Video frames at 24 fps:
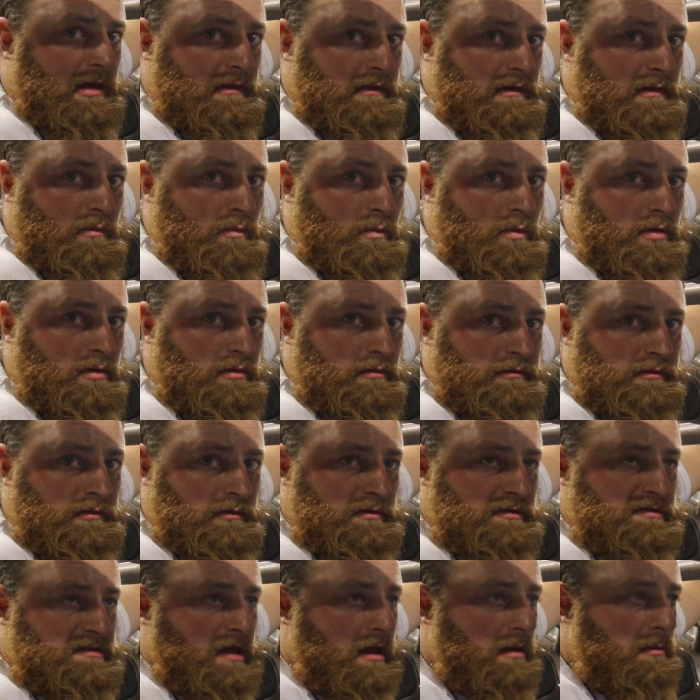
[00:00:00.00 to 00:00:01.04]
and then we'll
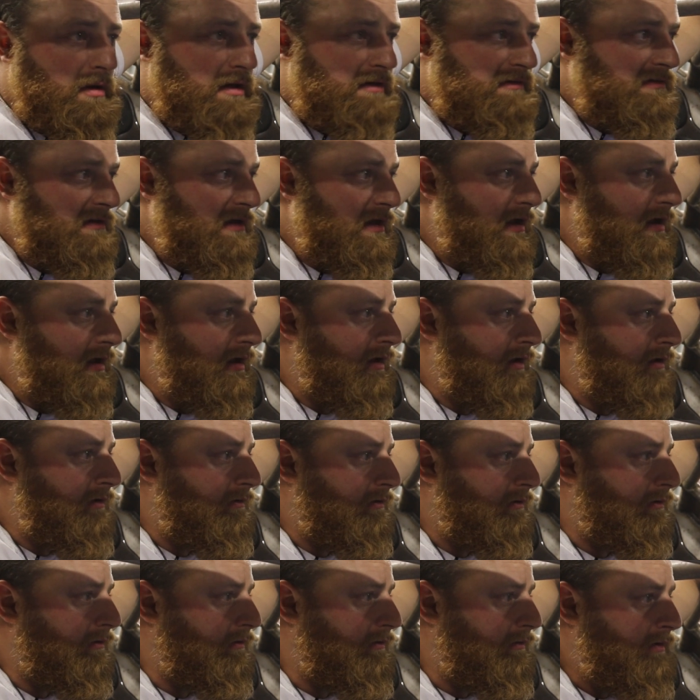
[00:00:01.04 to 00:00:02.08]
do a side-by-side
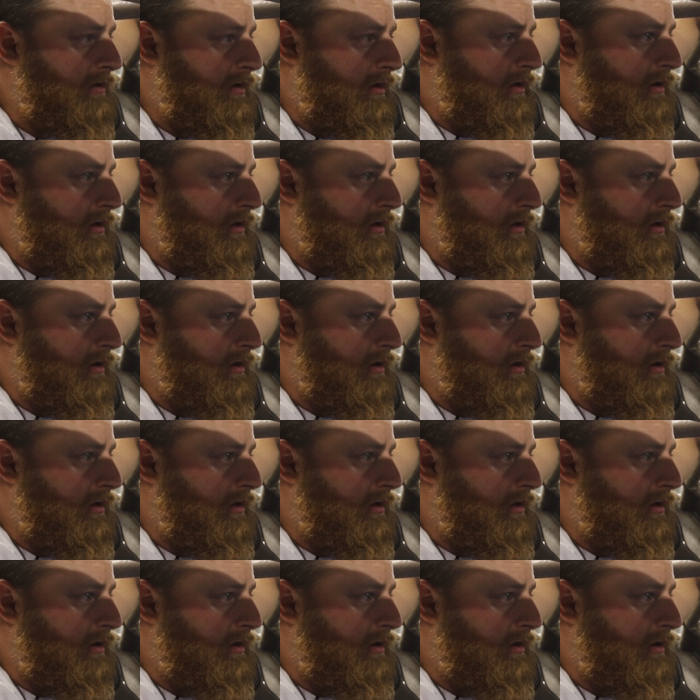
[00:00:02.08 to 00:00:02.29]
or